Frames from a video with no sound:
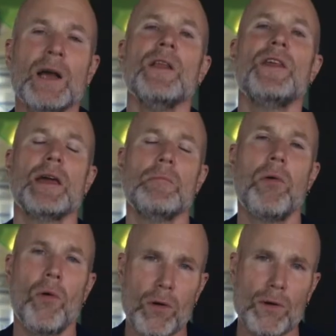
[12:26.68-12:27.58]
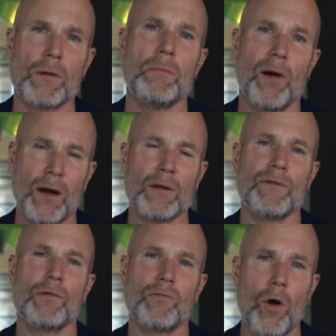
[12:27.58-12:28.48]
The important part of
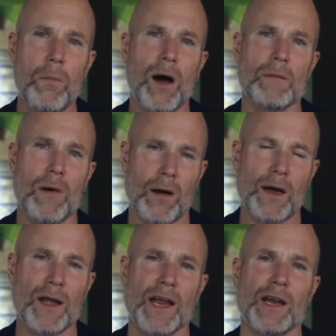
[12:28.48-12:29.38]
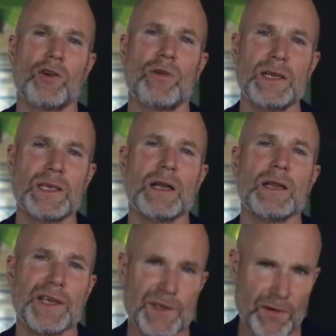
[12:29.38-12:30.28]
the robot market
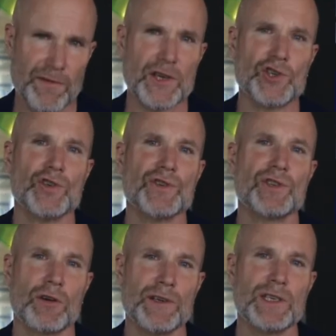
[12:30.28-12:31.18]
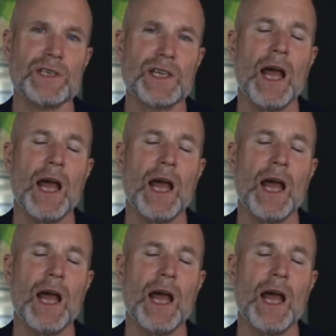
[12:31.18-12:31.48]
increasingly is professional services.